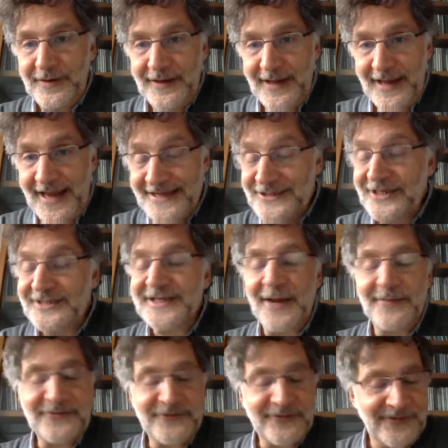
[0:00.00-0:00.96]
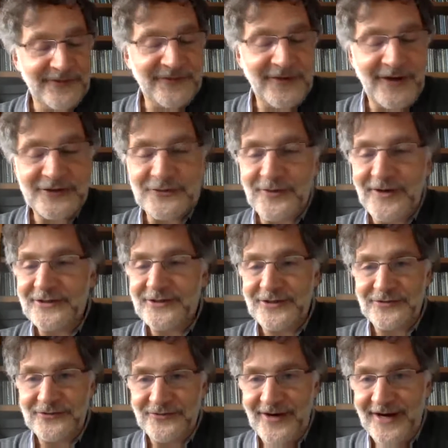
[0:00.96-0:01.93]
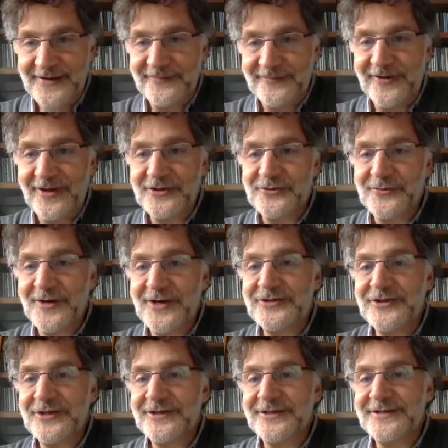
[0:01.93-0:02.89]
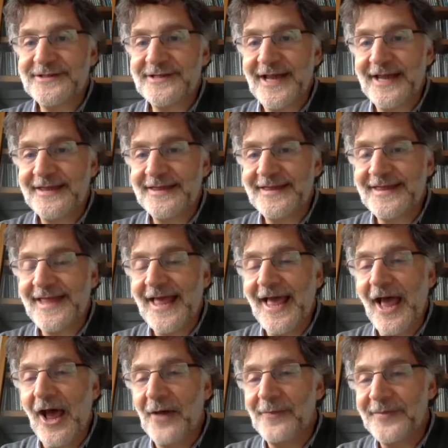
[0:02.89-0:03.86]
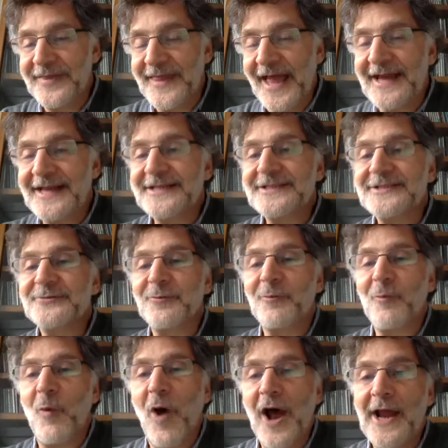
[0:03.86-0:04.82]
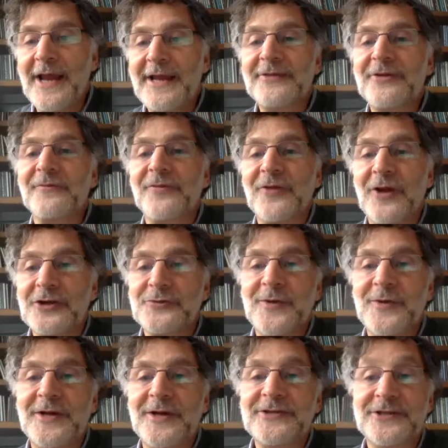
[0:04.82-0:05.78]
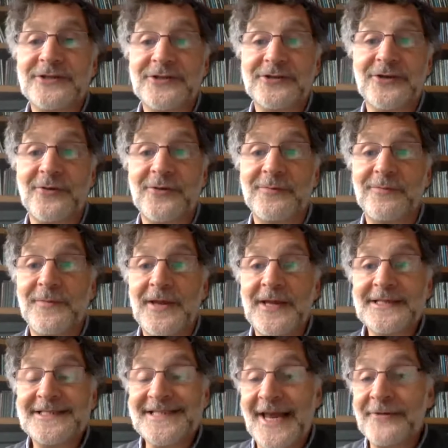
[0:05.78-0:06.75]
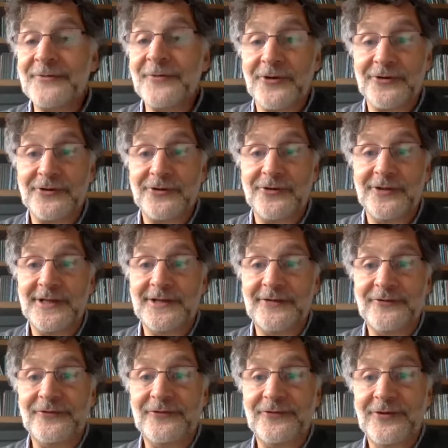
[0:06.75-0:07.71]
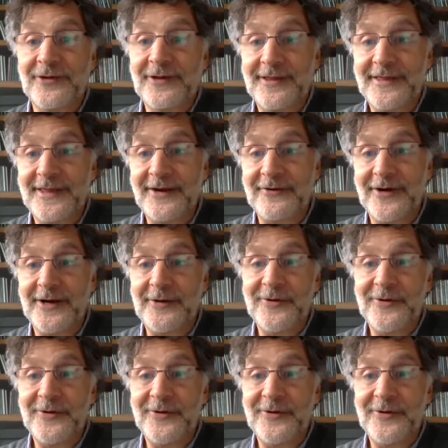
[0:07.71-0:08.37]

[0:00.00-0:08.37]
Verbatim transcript: It just comes from the fluctuations, around yeah. the fluctuations. And um, that is why the fluctuations are so central to this theory.